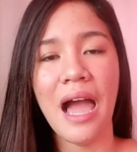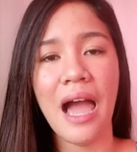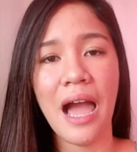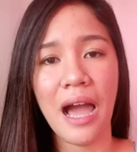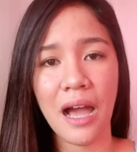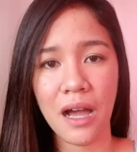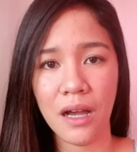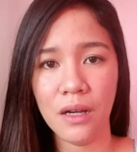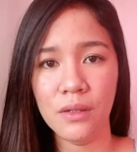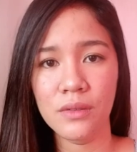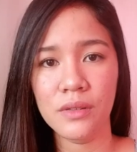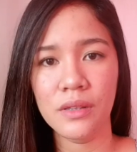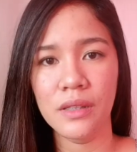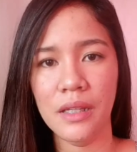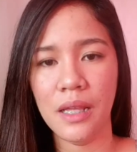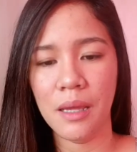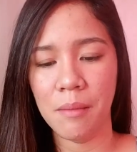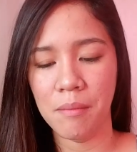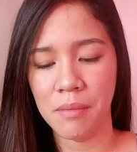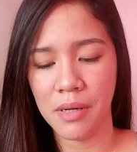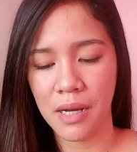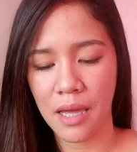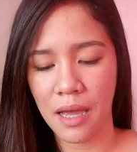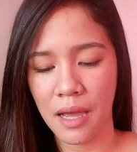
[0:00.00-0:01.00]
account
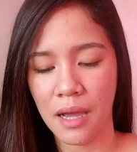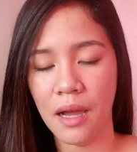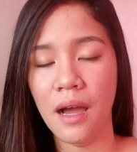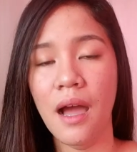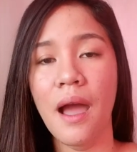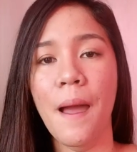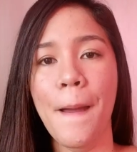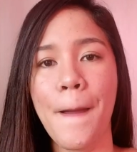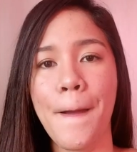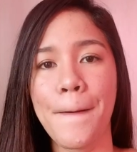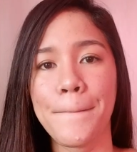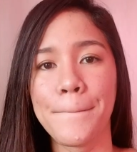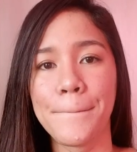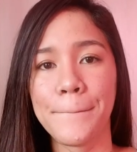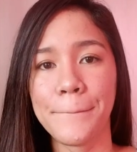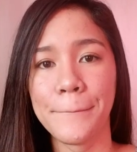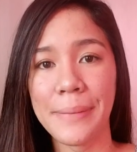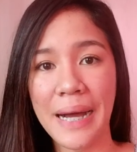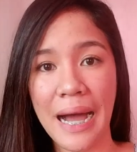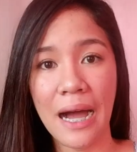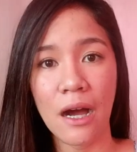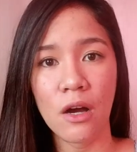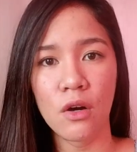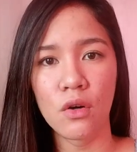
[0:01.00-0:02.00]
name ng
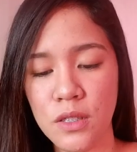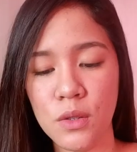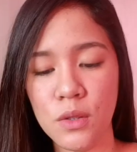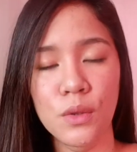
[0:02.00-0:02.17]
bank.